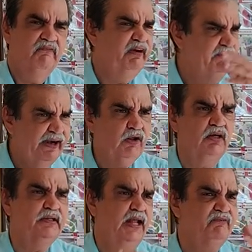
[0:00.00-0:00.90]
We went
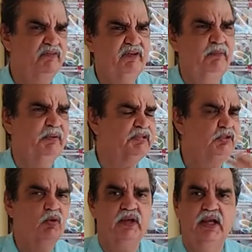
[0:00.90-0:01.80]
on, 10-15
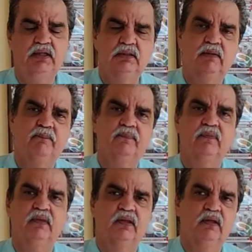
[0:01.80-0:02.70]
patients ho gaya.
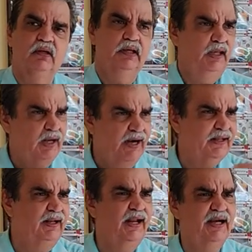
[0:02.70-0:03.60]
Ek
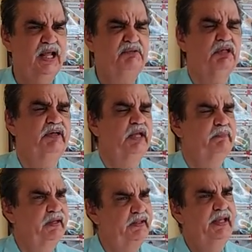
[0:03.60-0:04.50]
article aaya Times of India
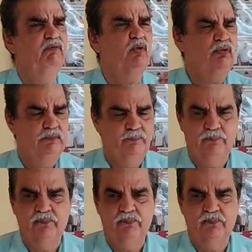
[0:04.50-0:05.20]
mein, ye wo.